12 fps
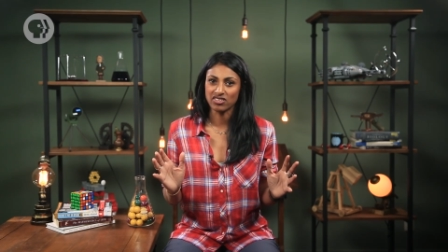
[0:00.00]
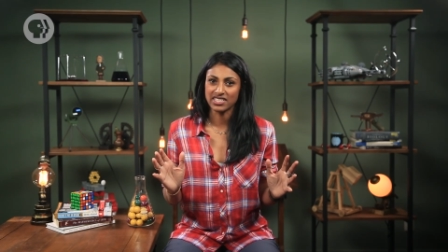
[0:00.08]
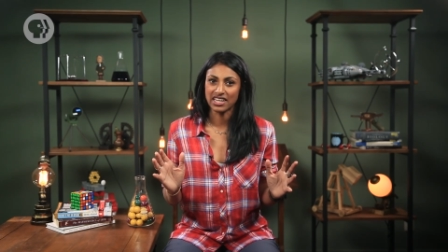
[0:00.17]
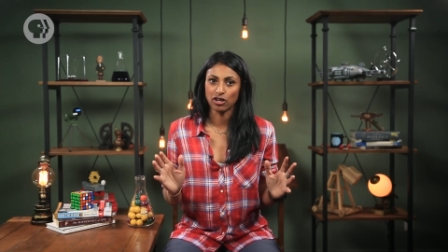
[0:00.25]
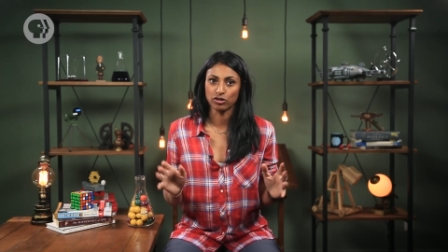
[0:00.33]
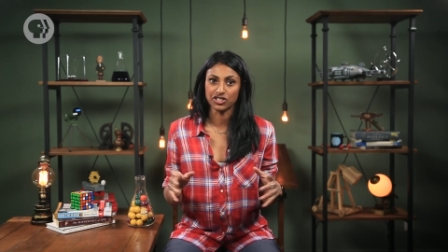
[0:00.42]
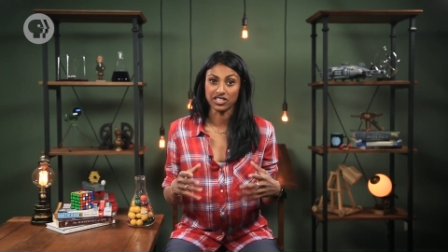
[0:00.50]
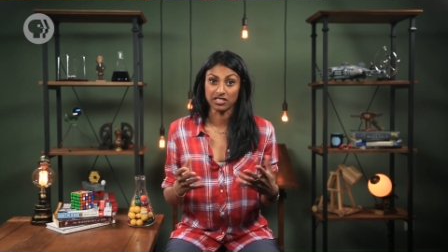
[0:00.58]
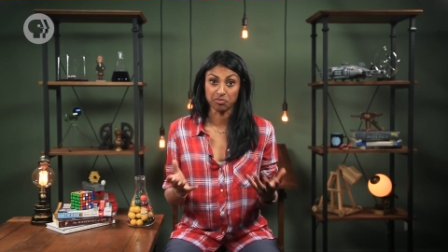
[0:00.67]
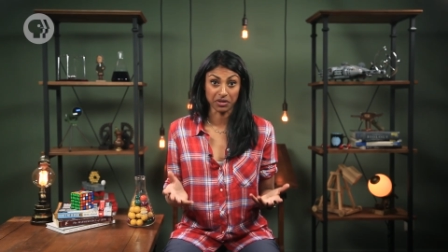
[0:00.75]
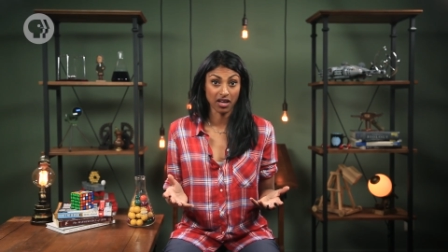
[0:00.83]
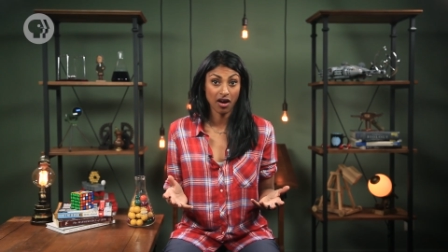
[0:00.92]
our technology
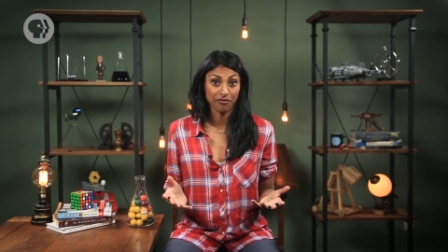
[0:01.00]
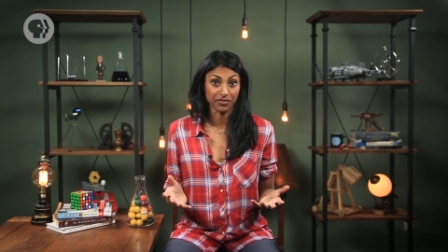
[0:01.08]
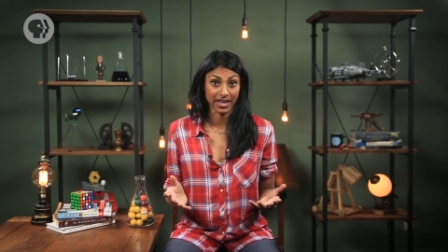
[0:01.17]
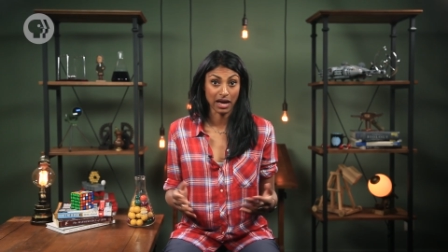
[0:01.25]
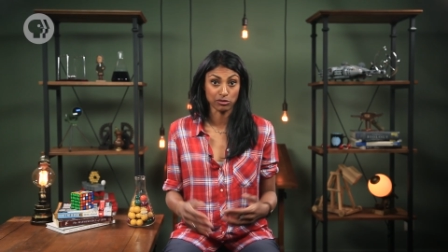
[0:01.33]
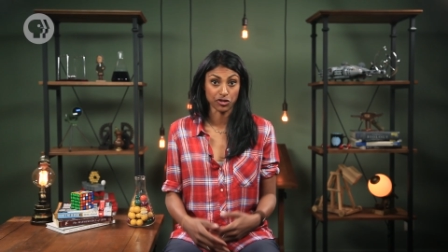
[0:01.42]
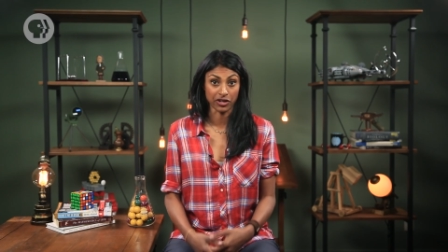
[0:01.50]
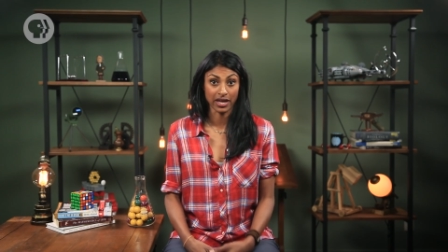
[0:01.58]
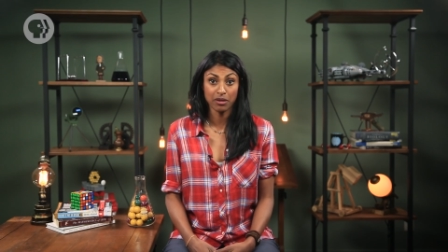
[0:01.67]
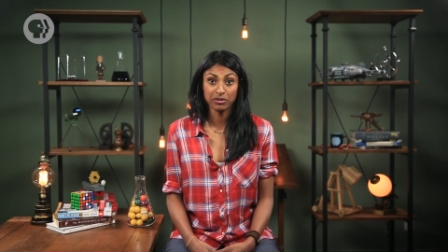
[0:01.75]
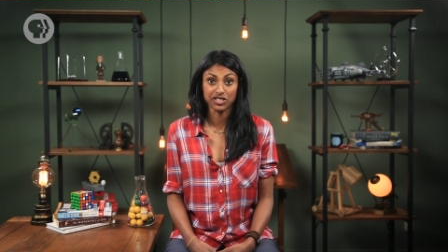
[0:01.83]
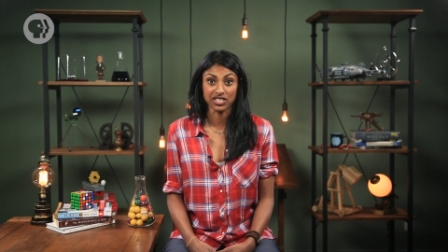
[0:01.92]
has become for capturing
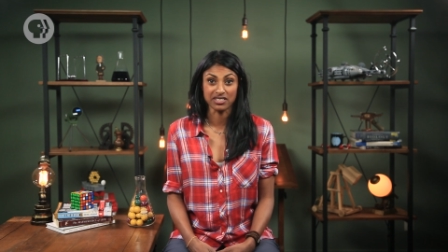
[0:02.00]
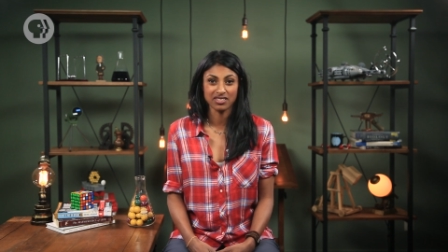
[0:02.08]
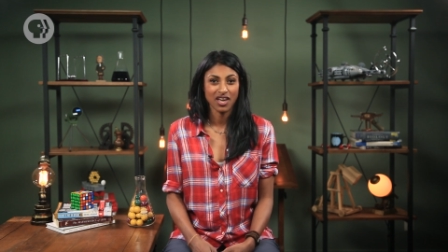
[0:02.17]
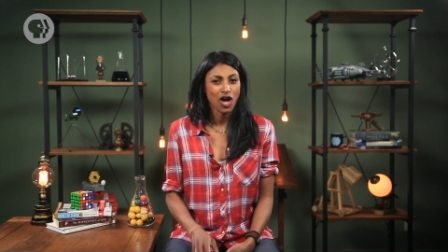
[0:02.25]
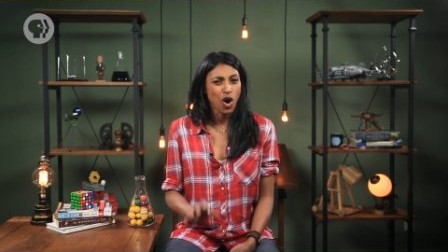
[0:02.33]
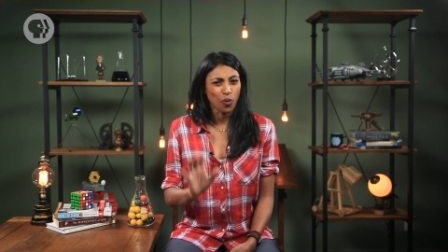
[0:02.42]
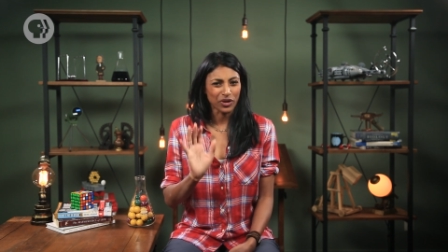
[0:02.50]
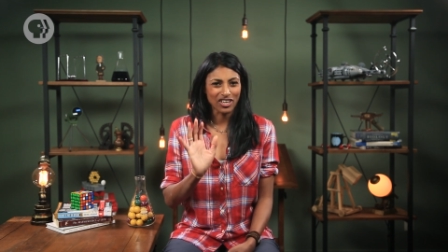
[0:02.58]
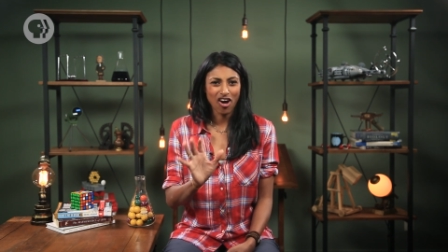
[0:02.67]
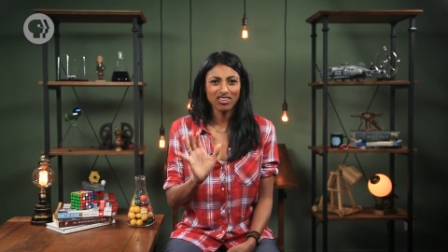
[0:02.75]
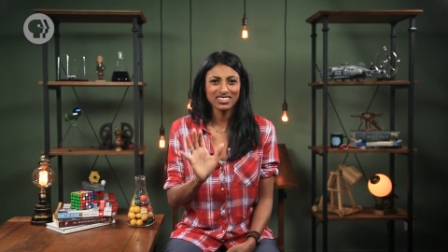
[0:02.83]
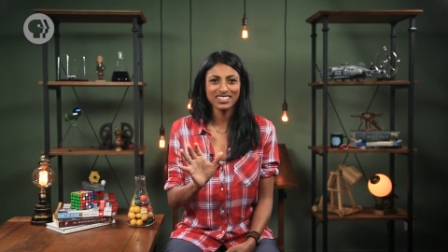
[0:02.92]
images, we
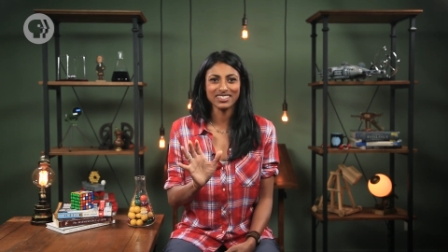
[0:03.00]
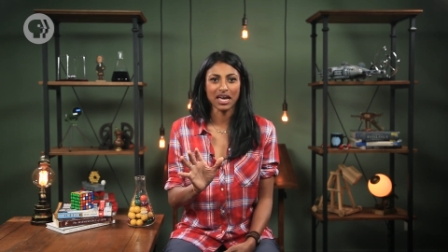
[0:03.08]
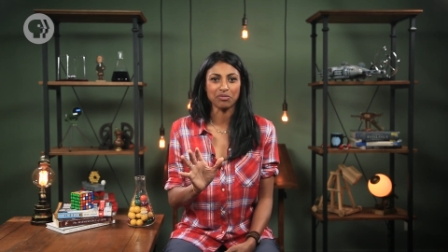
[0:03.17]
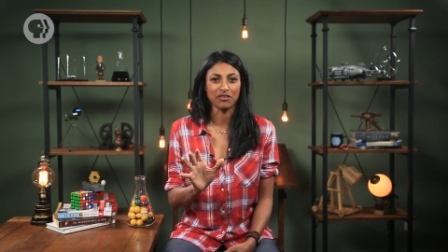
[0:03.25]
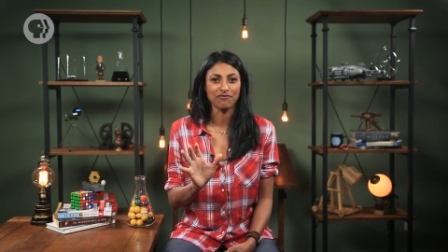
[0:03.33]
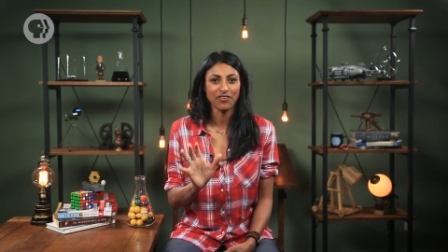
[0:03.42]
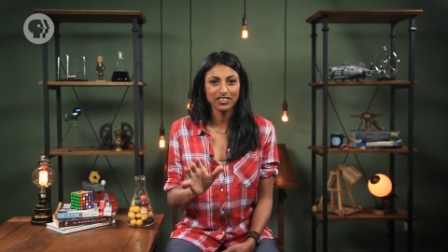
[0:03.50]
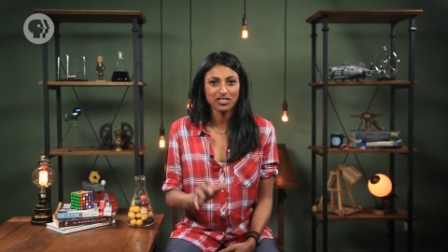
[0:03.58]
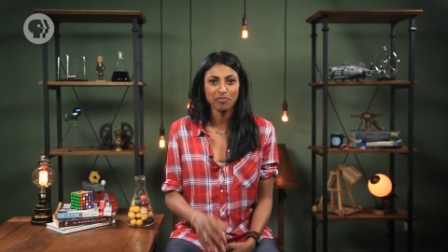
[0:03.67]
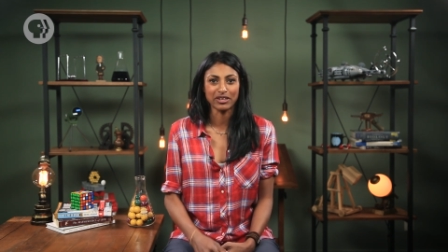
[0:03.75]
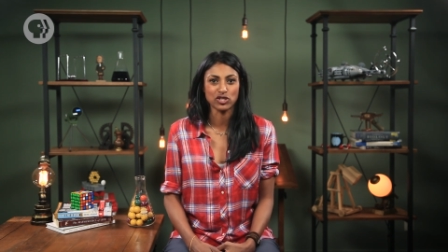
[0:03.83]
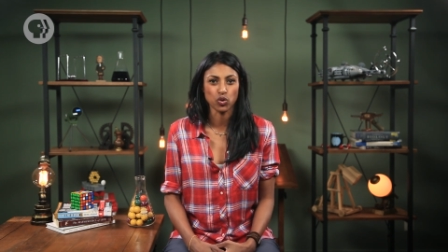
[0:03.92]
can't escape the
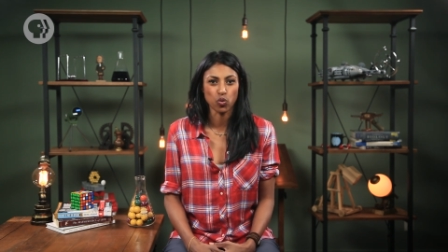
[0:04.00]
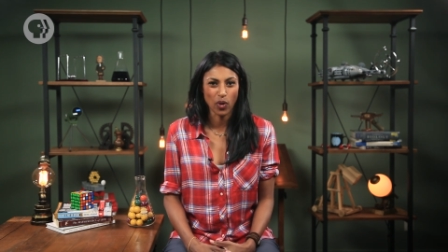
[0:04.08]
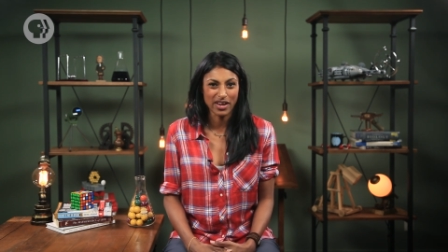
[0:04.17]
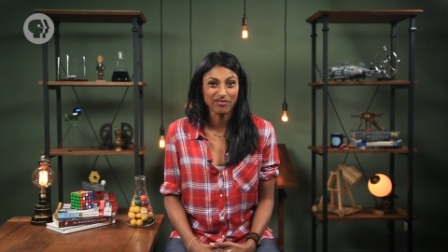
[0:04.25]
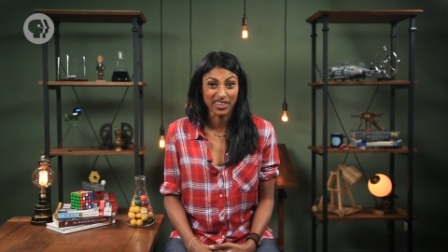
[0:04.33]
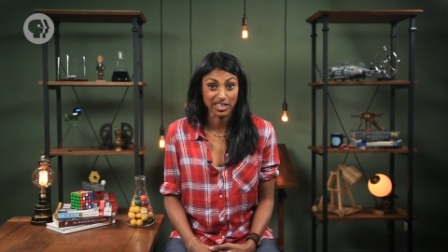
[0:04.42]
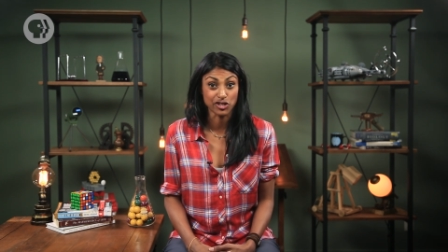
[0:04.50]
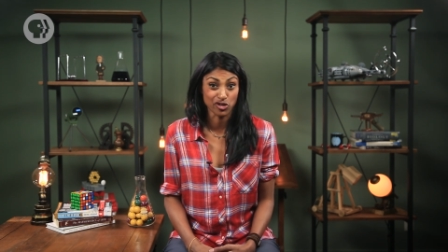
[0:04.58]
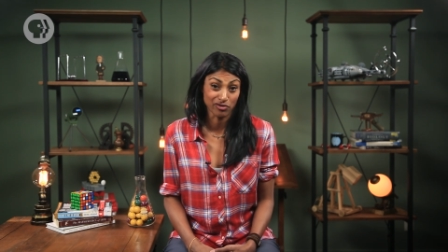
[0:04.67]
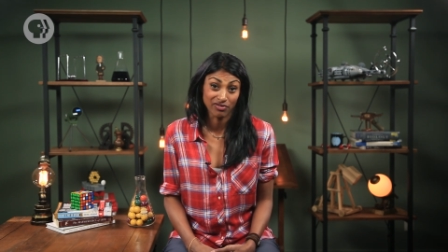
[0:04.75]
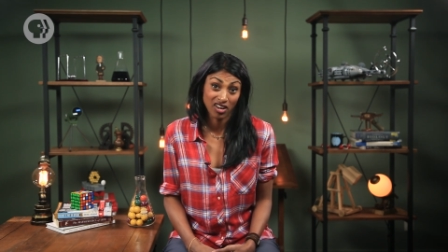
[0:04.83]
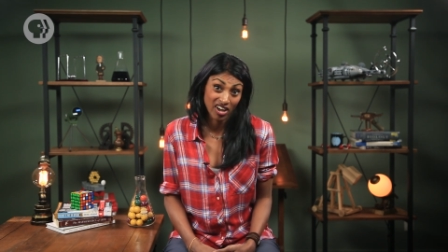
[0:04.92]
fundamental wave
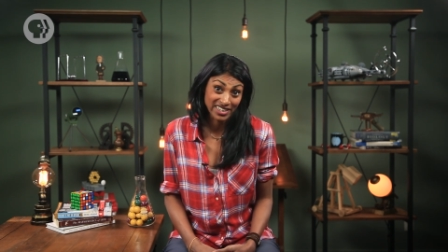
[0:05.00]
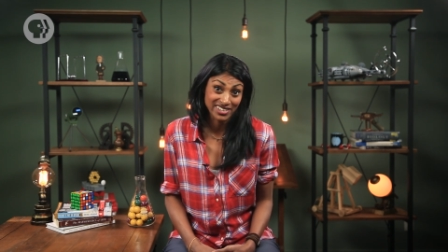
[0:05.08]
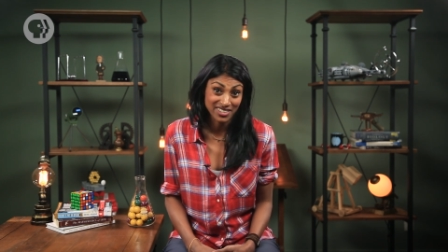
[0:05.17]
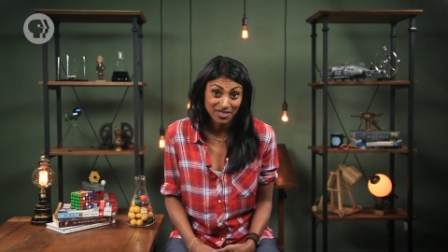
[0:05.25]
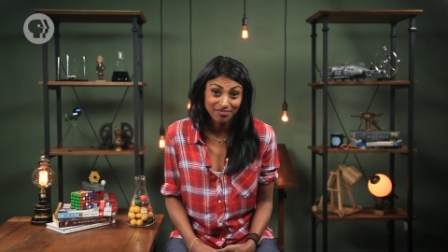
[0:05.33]
nature of light.